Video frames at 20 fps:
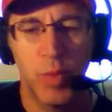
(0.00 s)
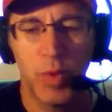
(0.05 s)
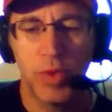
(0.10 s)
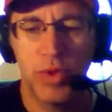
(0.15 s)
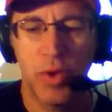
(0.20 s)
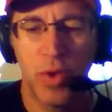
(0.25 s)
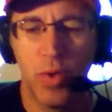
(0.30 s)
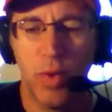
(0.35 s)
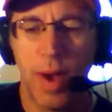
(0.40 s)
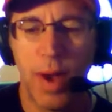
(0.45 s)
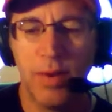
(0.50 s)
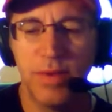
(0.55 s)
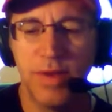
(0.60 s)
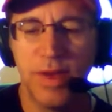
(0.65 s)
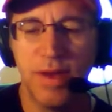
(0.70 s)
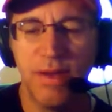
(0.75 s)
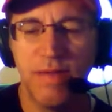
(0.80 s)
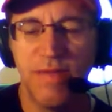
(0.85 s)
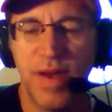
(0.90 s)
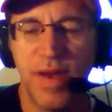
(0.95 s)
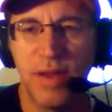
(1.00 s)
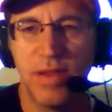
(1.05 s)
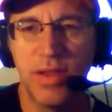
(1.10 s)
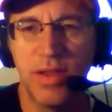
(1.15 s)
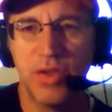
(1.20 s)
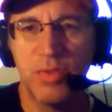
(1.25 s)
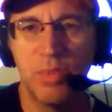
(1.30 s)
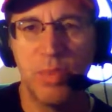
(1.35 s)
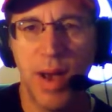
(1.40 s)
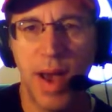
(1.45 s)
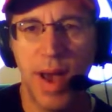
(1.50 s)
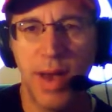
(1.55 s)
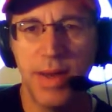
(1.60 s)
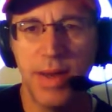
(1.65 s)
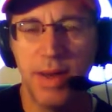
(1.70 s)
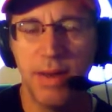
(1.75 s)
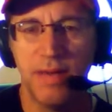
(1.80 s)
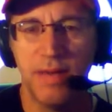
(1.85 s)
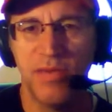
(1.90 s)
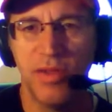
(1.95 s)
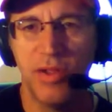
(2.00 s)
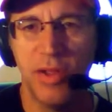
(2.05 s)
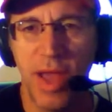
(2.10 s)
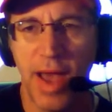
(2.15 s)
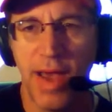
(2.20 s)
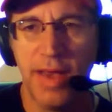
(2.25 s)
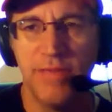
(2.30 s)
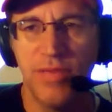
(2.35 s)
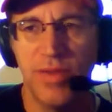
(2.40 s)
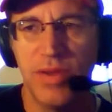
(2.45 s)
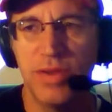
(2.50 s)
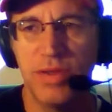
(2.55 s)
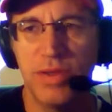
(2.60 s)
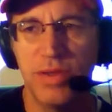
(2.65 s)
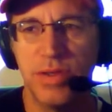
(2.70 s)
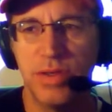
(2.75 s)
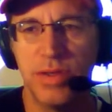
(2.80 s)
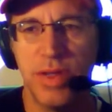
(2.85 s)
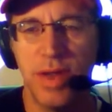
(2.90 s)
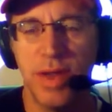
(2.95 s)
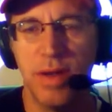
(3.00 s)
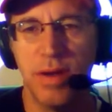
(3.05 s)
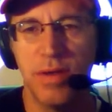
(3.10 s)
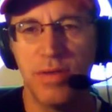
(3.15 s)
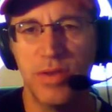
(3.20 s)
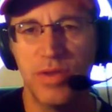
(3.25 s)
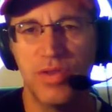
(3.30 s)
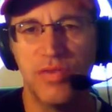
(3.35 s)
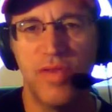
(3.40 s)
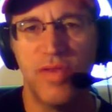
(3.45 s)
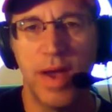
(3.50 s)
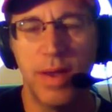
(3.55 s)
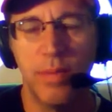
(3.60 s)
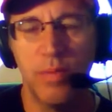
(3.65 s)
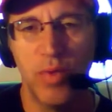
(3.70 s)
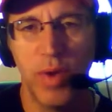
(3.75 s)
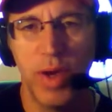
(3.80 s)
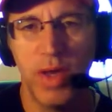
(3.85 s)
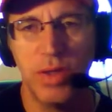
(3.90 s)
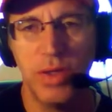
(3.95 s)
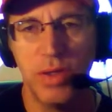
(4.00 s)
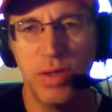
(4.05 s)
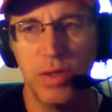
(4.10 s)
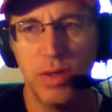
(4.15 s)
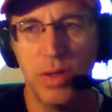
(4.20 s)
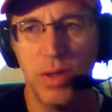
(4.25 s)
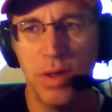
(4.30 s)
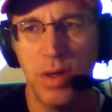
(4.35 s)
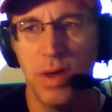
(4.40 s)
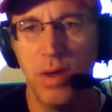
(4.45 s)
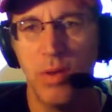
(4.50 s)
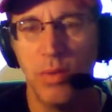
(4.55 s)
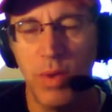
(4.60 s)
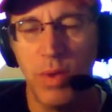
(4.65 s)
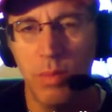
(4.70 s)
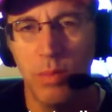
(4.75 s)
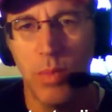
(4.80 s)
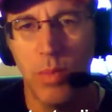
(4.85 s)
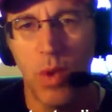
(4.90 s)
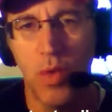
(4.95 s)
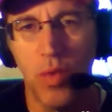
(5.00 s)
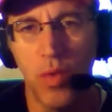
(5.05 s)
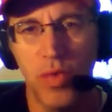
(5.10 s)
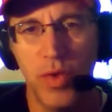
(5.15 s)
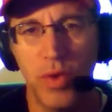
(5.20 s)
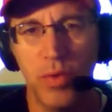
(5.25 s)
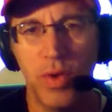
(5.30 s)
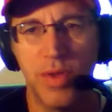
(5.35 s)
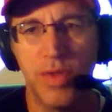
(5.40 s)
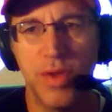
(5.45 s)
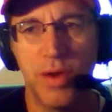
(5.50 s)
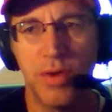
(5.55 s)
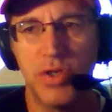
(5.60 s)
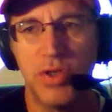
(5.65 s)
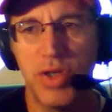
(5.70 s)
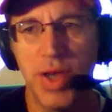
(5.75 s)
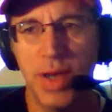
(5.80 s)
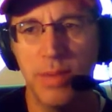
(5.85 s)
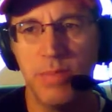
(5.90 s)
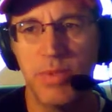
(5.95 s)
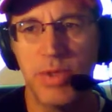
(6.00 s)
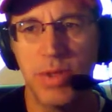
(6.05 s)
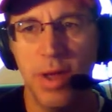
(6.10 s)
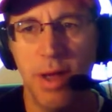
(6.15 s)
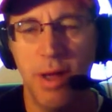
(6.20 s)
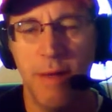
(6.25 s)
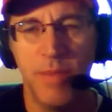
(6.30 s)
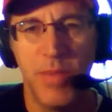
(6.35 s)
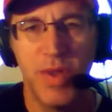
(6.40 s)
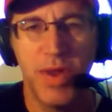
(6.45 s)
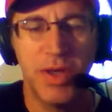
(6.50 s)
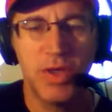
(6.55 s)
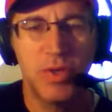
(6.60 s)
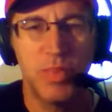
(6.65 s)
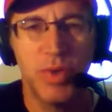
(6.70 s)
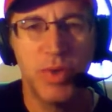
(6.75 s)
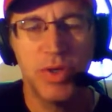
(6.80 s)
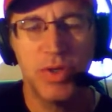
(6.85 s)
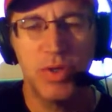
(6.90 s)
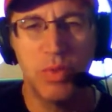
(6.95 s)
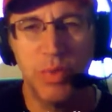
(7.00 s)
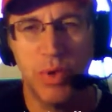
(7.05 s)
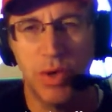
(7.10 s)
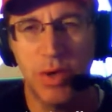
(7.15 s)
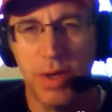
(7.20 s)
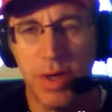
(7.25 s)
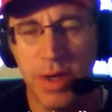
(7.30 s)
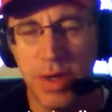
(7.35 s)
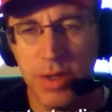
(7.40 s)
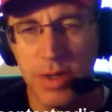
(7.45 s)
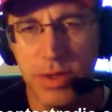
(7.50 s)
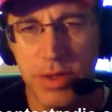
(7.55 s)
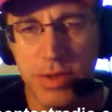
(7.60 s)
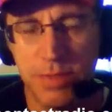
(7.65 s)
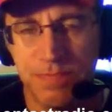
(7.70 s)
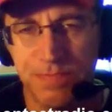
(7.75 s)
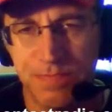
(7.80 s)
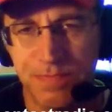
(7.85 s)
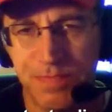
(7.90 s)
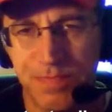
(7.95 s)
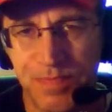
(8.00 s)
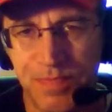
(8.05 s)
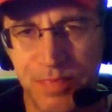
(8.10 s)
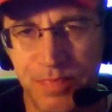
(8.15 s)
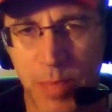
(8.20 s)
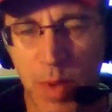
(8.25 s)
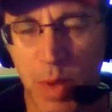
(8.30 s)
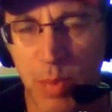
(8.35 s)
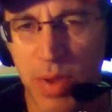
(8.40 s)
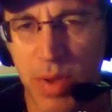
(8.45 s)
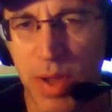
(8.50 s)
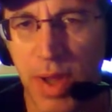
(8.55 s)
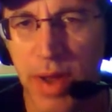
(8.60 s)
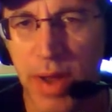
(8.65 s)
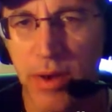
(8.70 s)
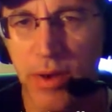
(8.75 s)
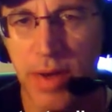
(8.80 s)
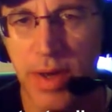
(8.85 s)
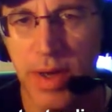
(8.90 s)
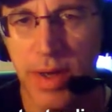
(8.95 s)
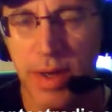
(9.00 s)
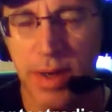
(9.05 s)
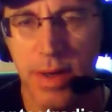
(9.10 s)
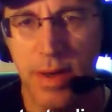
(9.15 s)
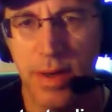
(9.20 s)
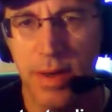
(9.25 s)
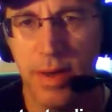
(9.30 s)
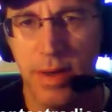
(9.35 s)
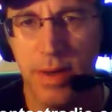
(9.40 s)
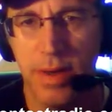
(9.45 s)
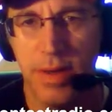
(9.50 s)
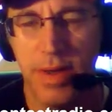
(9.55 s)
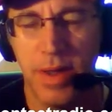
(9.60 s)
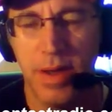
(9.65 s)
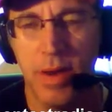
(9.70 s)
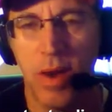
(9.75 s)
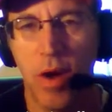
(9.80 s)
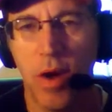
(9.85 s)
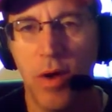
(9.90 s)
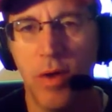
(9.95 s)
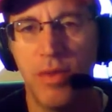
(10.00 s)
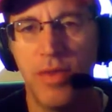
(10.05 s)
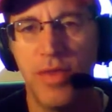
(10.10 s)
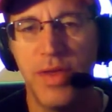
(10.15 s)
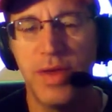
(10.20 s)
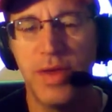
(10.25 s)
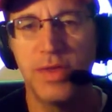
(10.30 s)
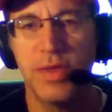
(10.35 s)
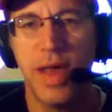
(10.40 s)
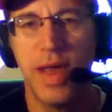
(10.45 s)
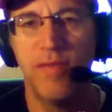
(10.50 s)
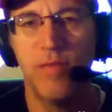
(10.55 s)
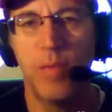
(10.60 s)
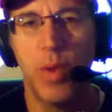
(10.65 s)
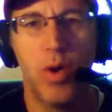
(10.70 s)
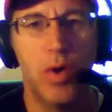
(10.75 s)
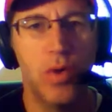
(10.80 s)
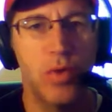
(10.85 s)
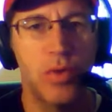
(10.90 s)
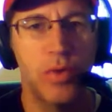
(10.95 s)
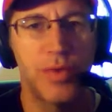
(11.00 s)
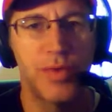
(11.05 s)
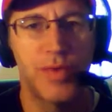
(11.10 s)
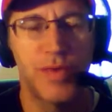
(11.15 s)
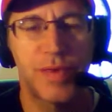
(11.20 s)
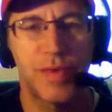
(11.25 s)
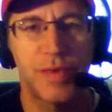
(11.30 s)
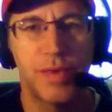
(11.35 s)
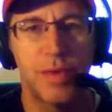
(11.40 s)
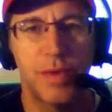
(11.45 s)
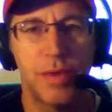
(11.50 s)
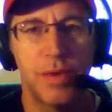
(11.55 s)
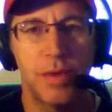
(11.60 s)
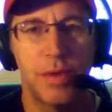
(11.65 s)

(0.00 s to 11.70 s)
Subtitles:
which go out and affect this body of aliveness is there, this vibration. We mold it with our shapes. The next principle is polarity, that all things have poles.